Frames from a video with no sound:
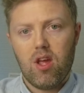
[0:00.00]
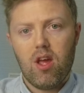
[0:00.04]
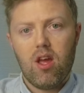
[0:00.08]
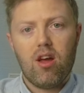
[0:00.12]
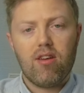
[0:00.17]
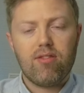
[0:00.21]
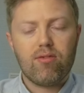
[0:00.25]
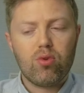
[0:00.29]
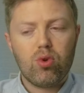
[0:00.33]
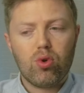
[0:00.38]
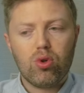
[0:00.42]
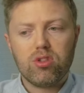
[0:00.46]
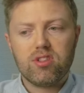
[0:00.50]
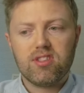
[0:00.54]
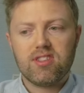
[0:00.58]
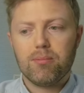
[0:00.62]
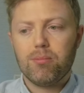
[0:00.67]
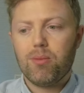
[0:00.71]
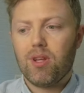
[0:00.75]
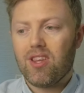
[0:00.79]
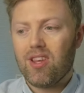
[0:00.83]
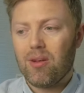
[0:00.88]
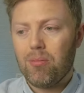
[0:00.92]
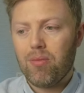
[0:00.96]
Of course,
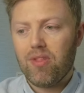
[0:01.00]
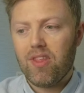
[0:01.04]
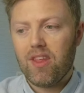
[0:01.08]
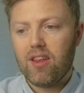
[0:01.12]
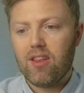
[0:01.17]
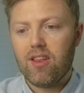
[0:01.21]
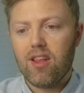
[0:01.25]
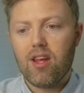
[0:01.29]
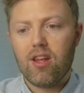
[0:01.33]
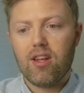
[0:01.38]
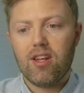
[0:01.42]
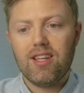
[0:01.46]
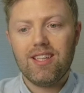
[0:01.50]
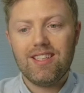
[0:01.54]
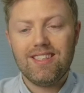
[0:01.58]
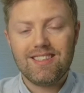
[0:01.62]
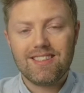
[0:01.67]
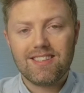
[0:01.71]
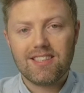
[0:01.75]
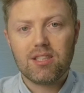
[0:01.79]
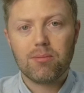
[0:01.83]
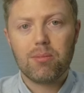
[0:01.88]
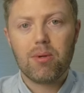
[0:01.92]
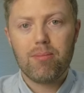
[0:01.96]
something that
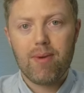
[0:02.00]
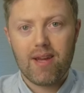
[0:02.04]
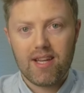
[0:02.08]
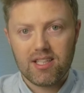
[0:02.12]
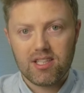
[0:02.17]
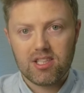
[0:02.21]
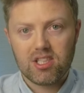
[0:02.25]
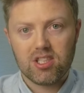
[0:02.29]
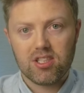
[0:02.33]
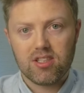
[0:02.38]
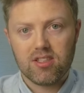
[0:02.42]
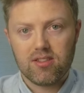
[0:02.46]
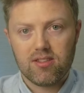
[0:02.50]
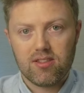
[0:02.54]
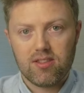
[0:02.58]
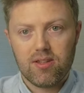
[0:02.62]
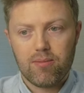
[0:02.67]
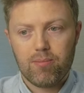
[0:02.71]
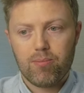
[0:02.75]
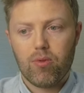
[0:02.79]
needs to be mentioned